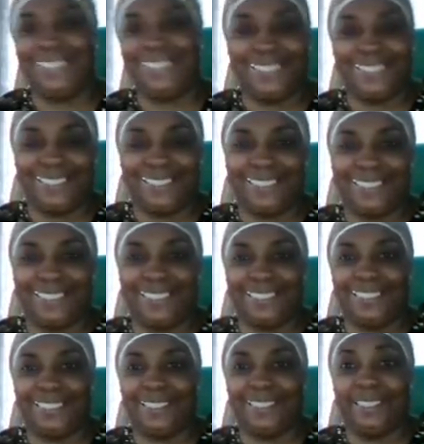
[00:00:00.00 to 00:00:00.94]
of the
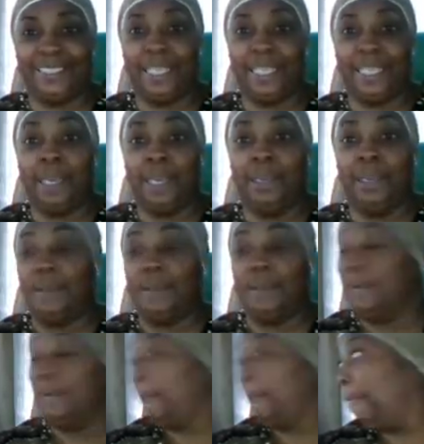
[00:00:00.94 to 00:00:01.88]
oil out
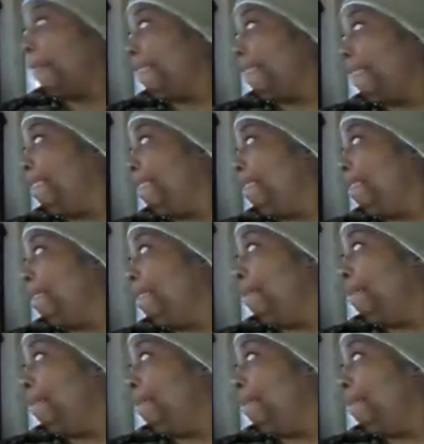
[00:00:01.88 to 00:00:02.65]
of my scalp and out of my